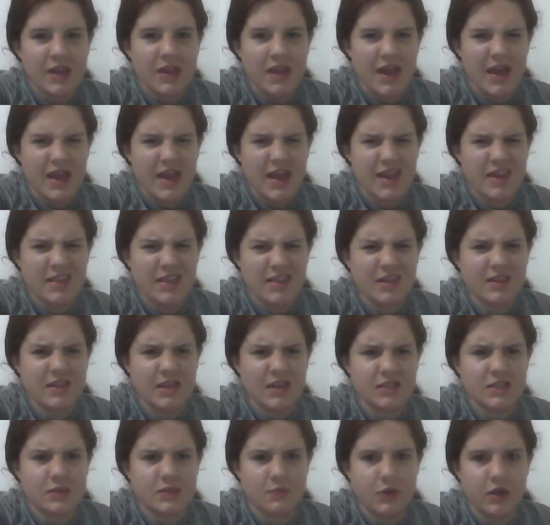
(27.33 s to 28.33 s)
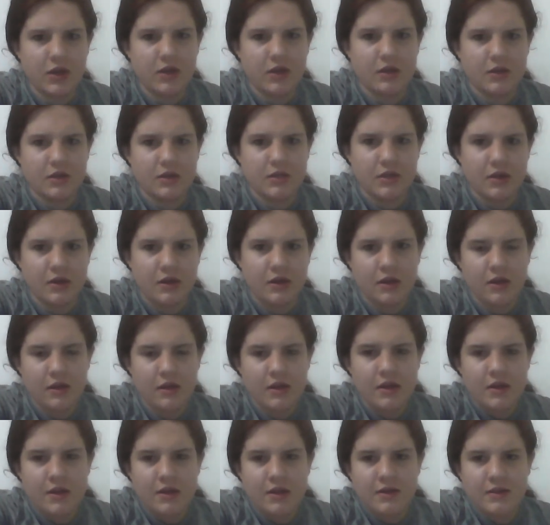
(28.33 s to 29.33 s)
I think that's a pretty good deal.
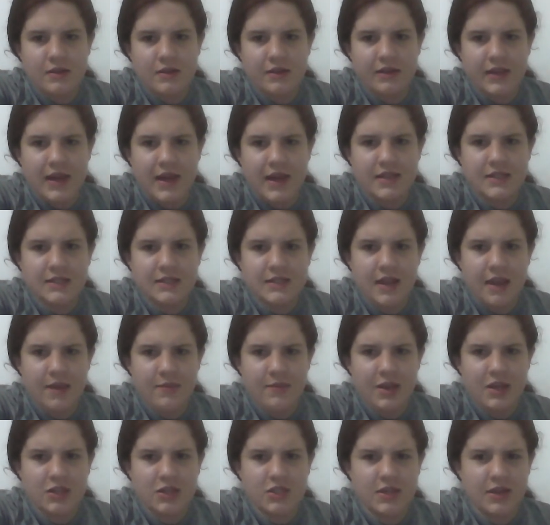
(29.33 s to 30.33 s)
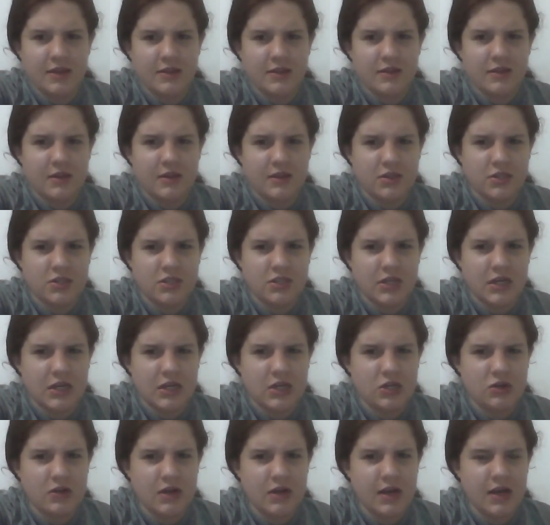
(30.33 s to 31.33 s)
The last time I checked the
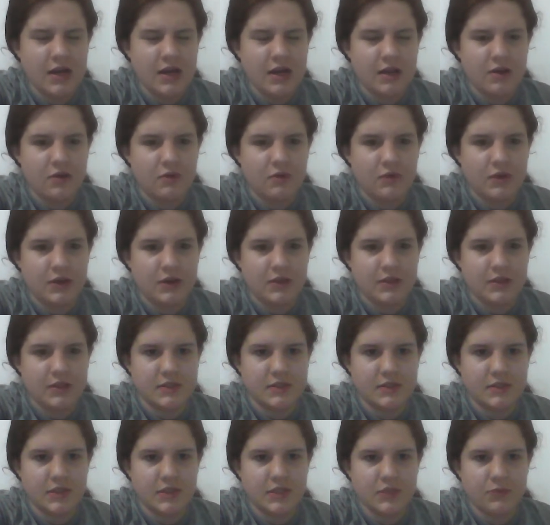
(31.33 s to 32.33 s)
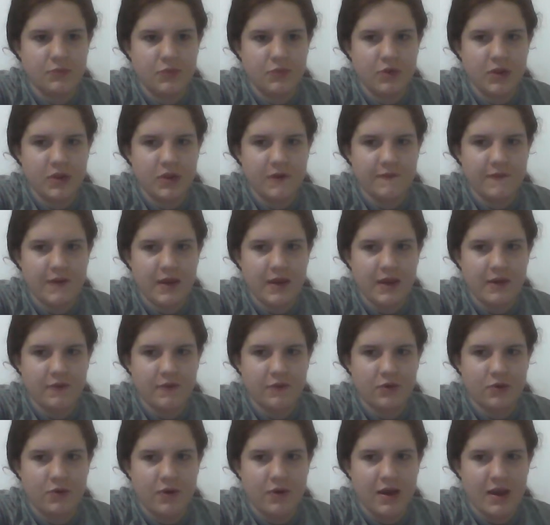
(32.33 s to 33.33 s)
exchange rate, it was
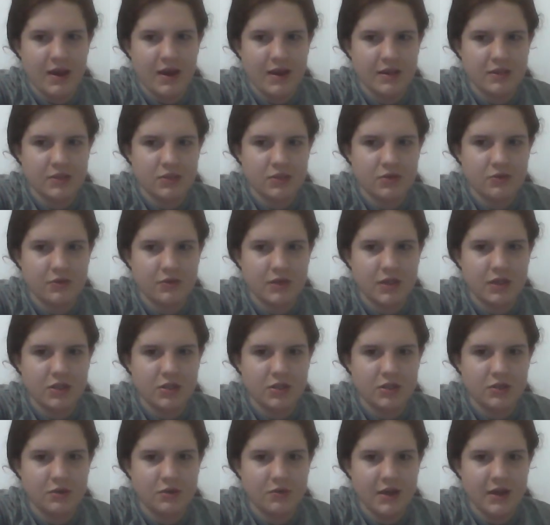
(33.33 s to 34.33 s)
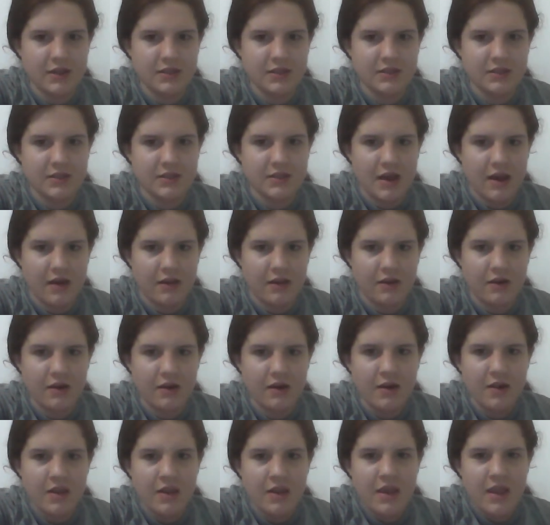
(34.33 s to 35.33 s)
6.5 kwai to each US
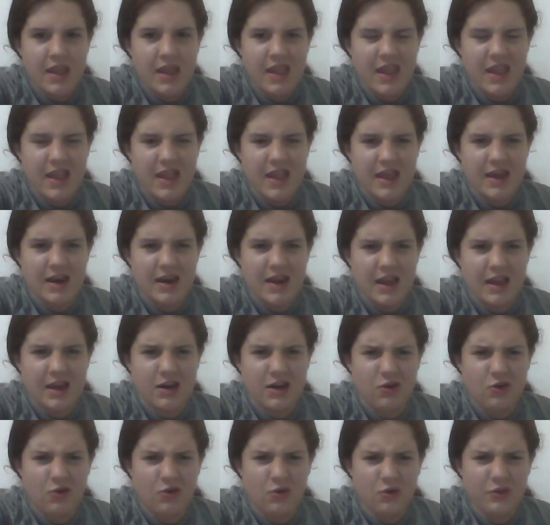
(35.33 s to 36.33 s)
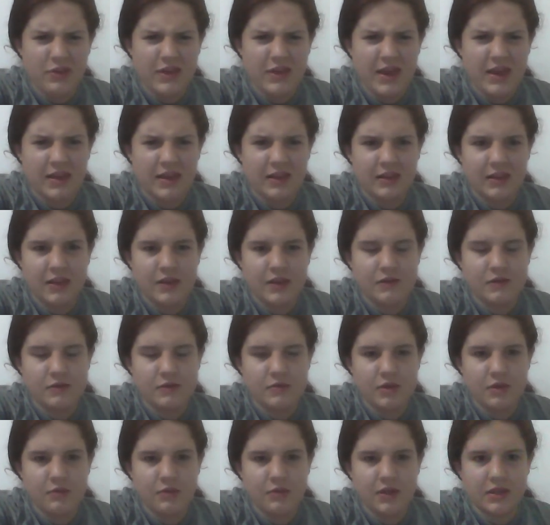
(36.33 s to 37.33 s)
dollar, and I know that leaves
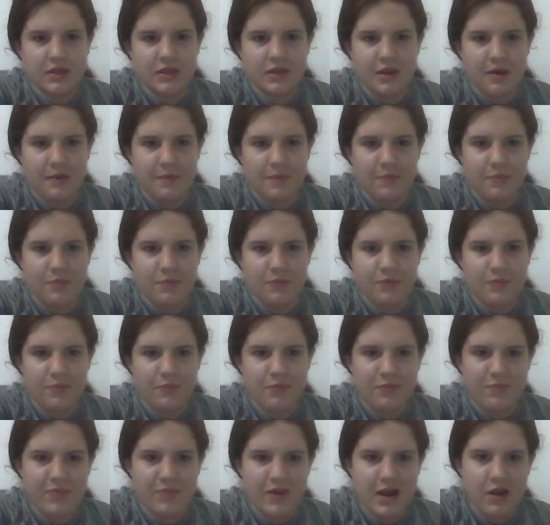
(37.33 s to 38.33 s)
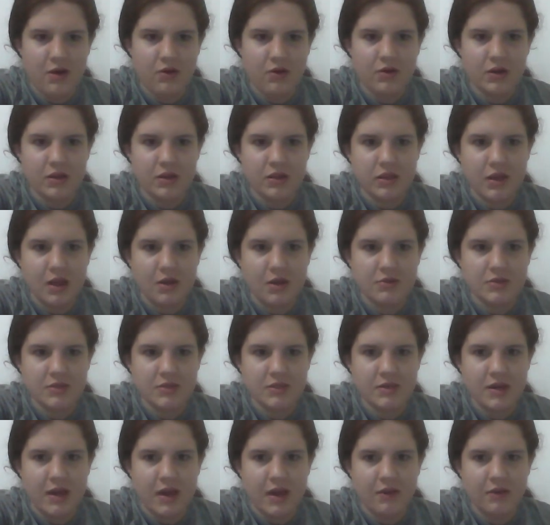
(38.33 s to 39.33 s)
me with about
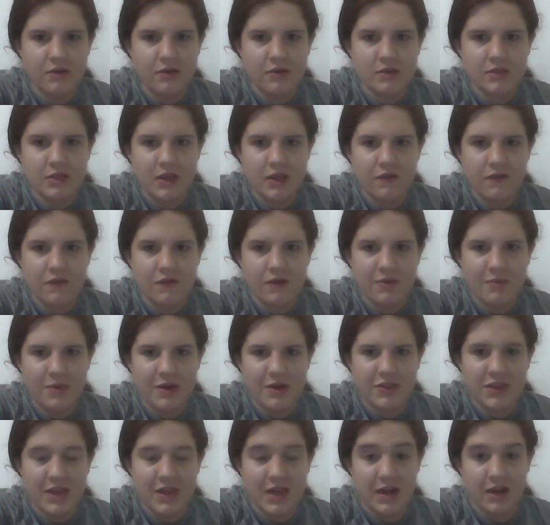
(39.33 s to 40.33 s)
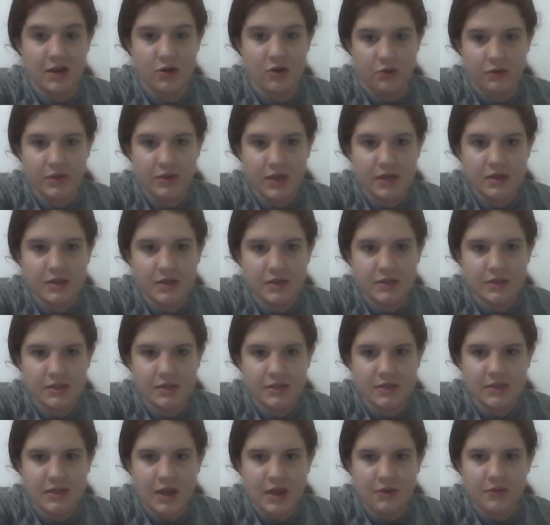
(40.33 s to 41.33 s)
$1,000 every month, and I know that
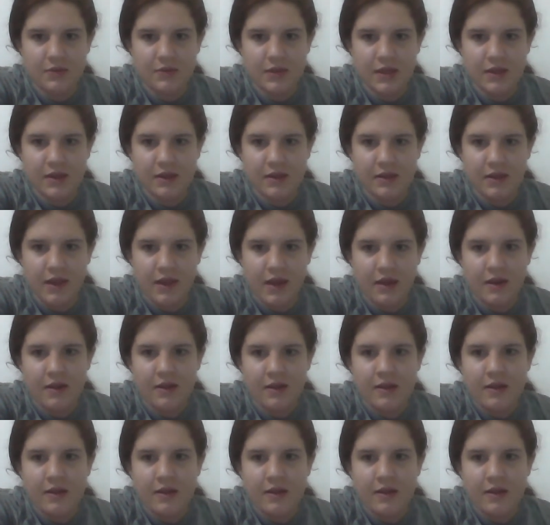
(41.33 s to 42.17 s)
doesn't sound like a lot,